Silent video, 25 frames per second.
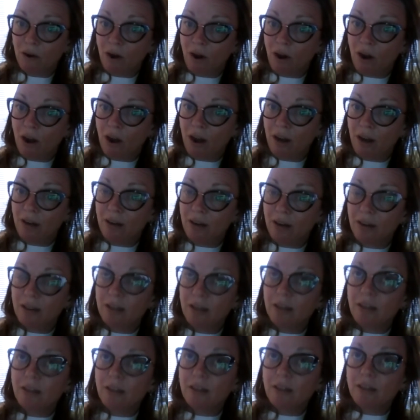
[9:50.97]
on
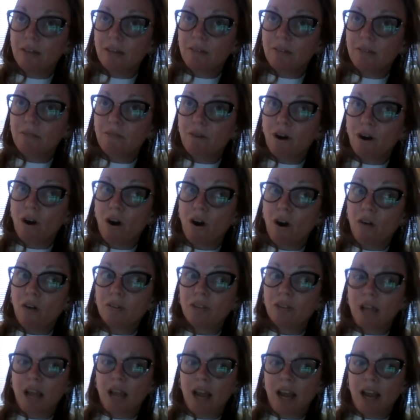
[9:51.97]
all
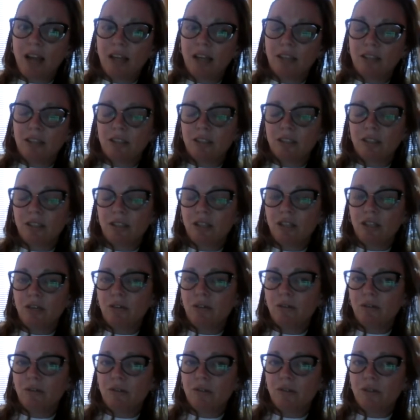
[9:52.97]
day is
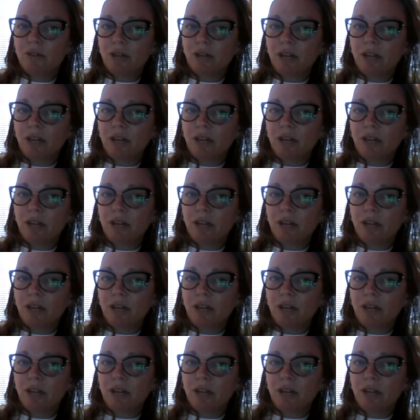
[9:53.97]
huge.